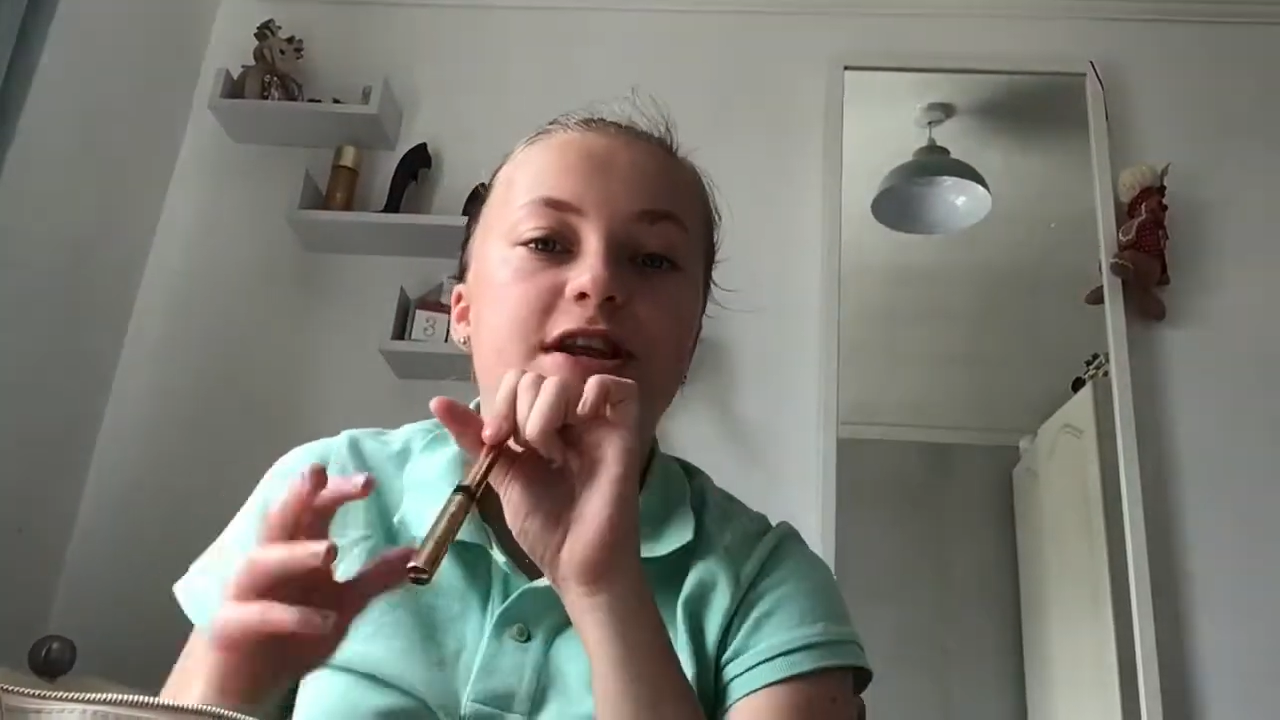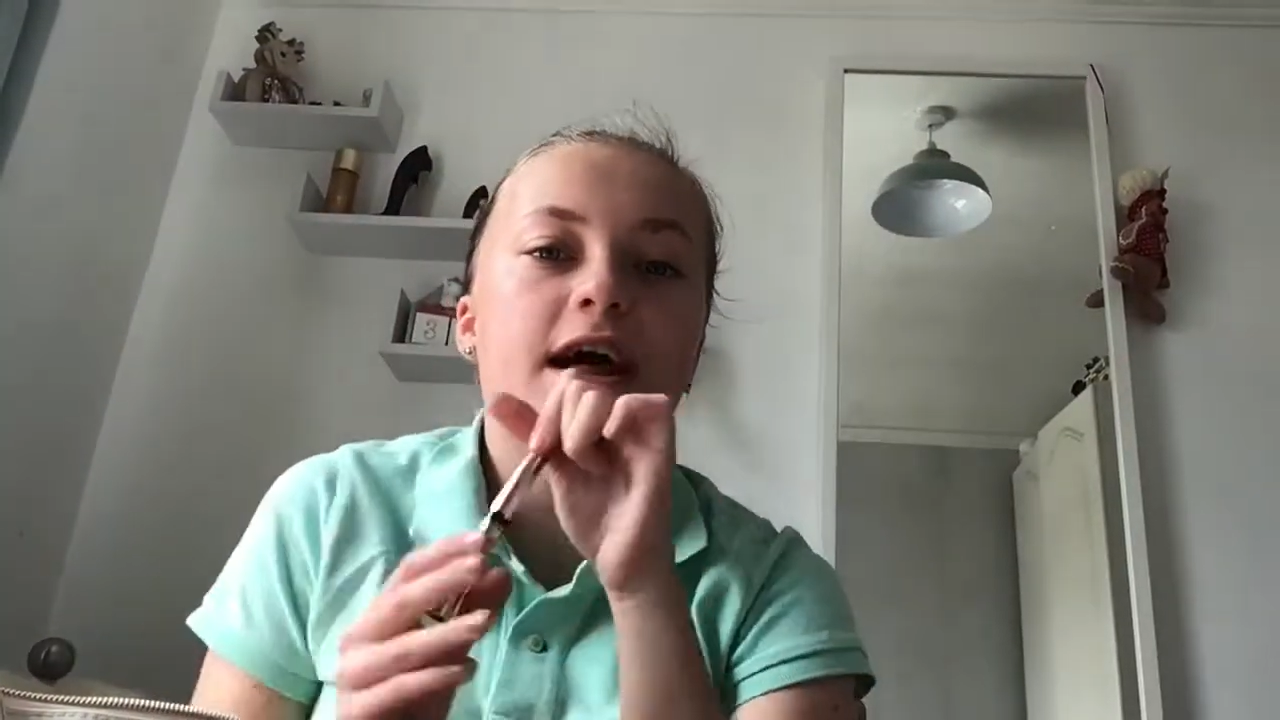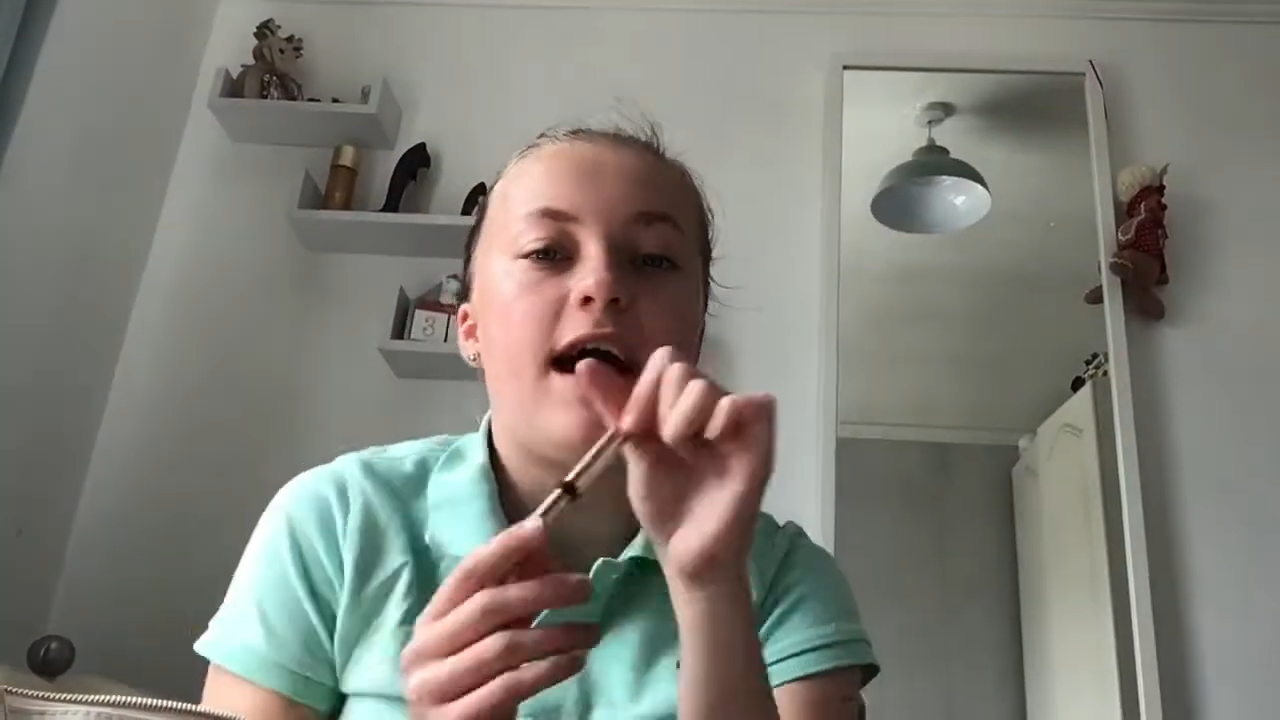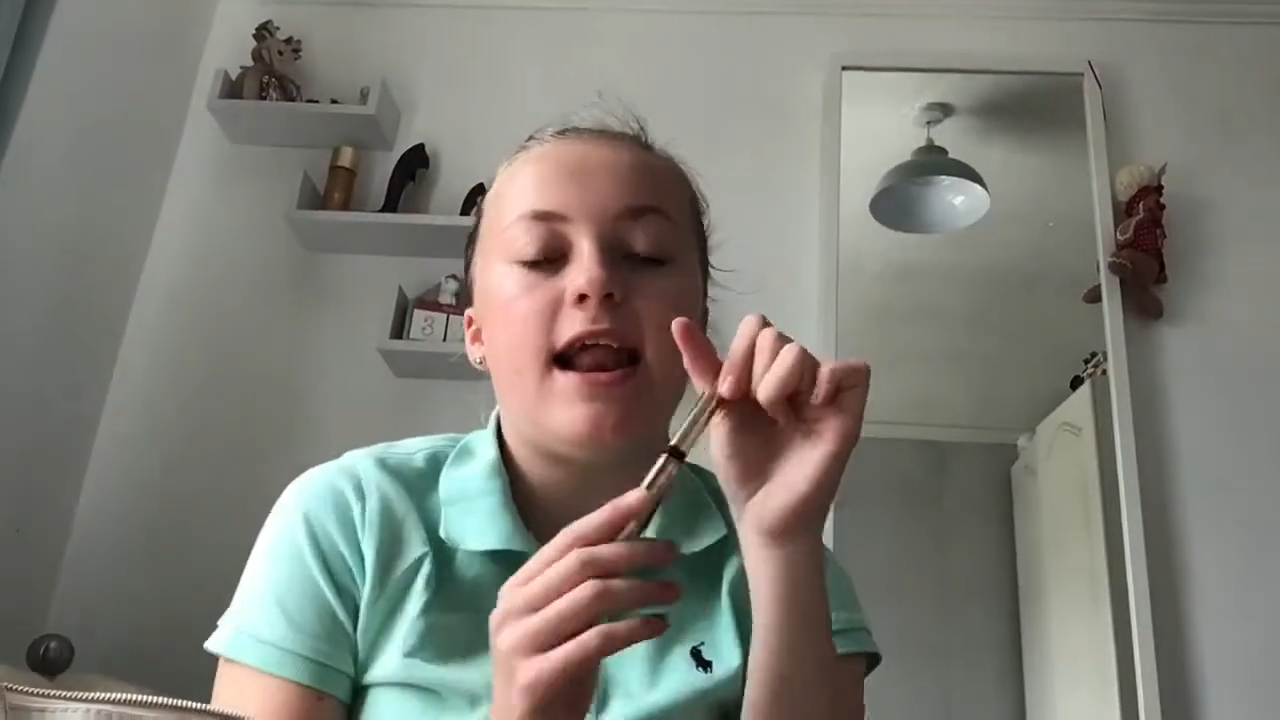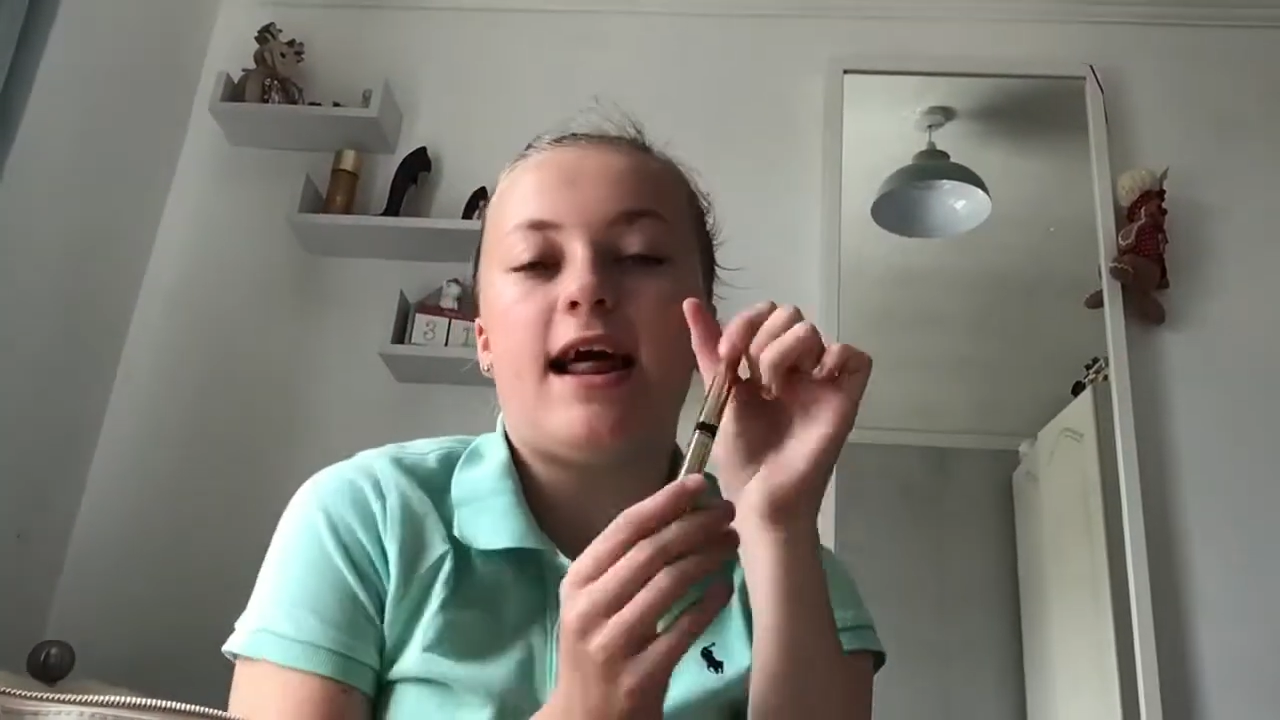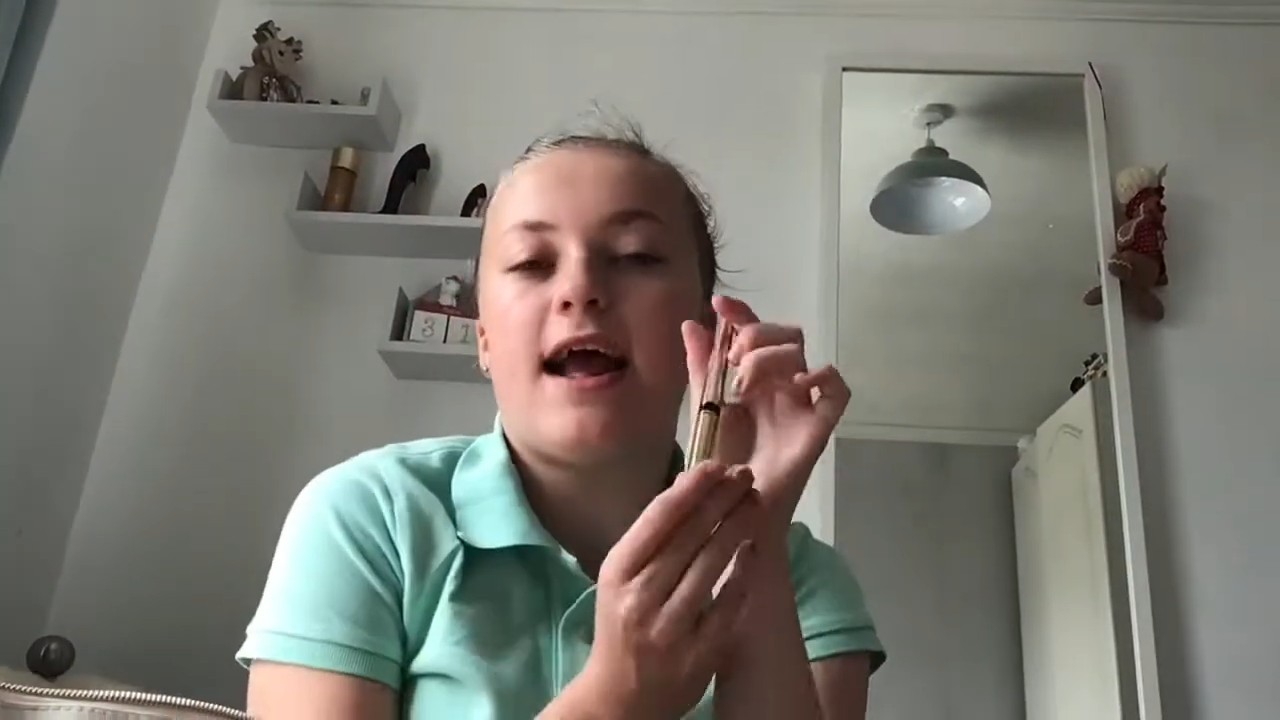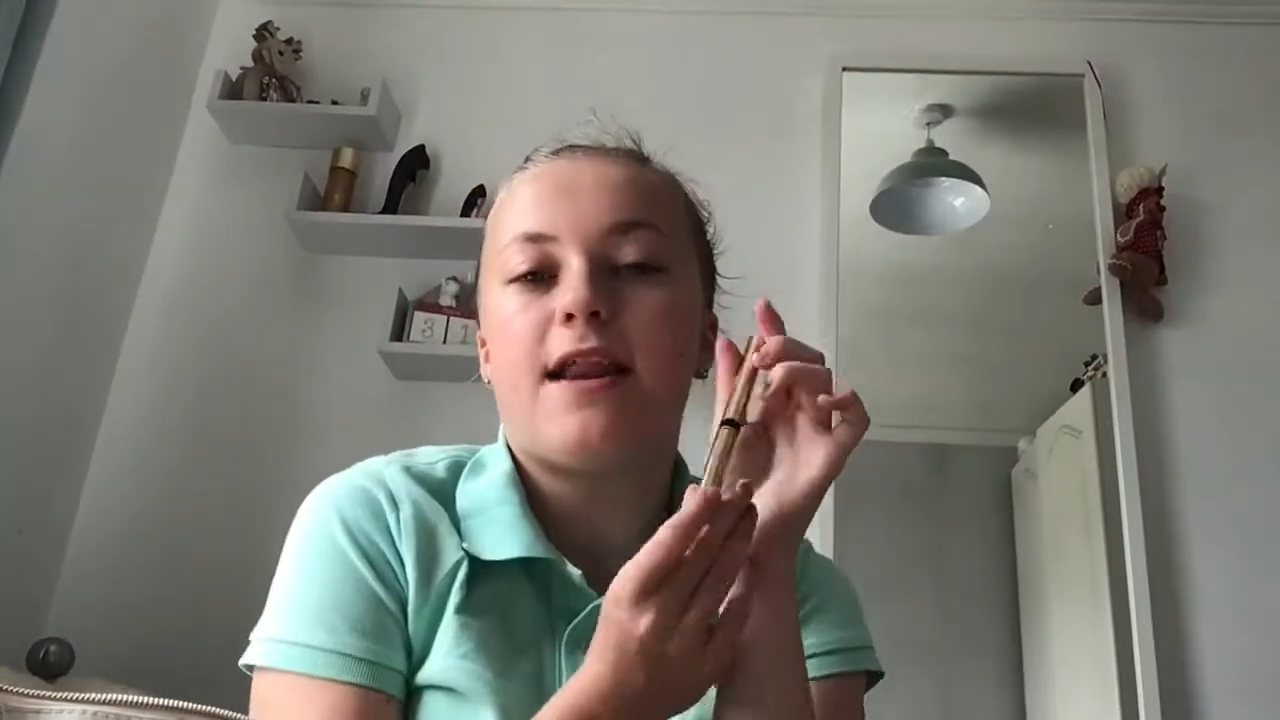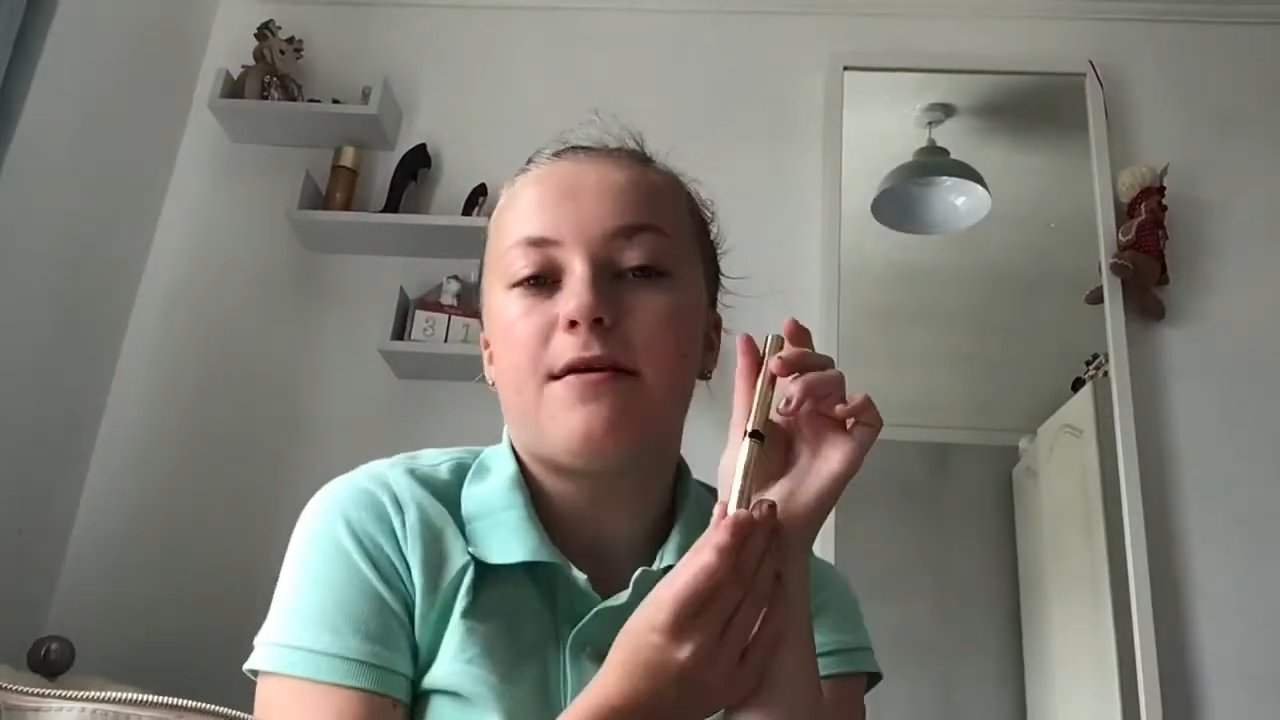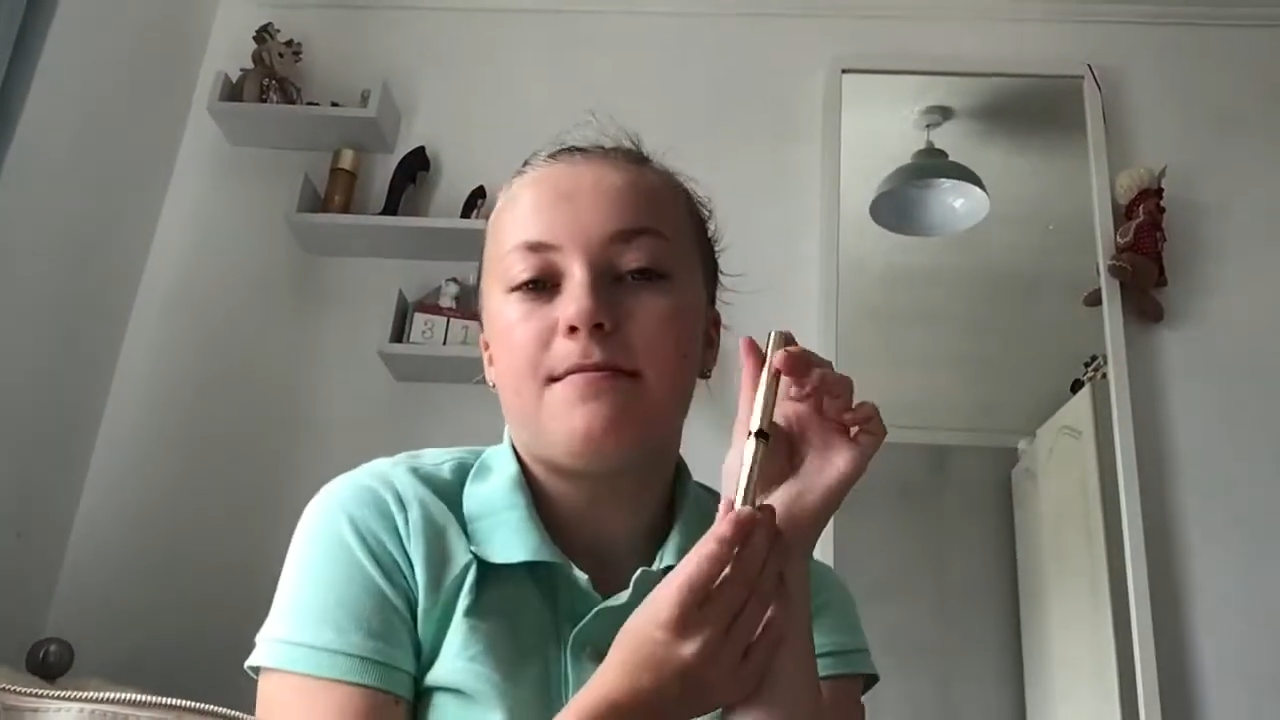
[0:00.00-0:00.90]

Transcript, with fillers: eyeliner.